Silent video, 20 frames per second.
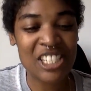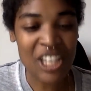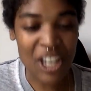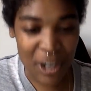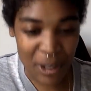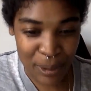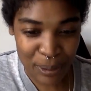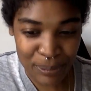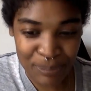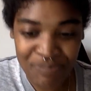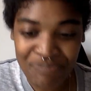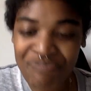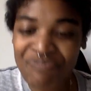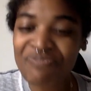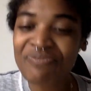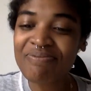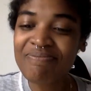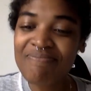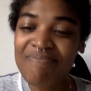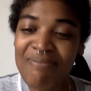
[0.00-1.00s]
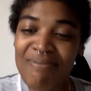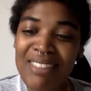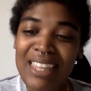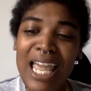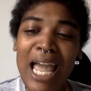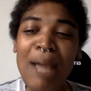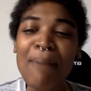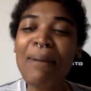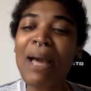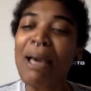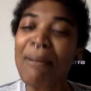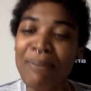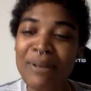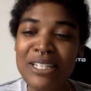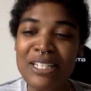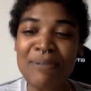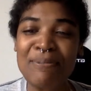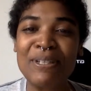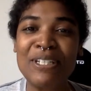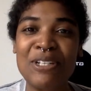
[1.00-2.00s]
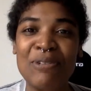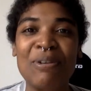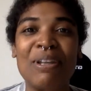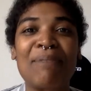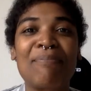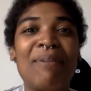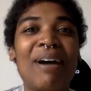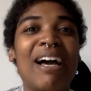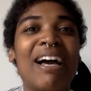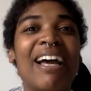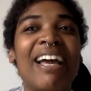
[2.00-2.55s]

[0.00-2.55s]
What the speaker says: So I'm happy to be doing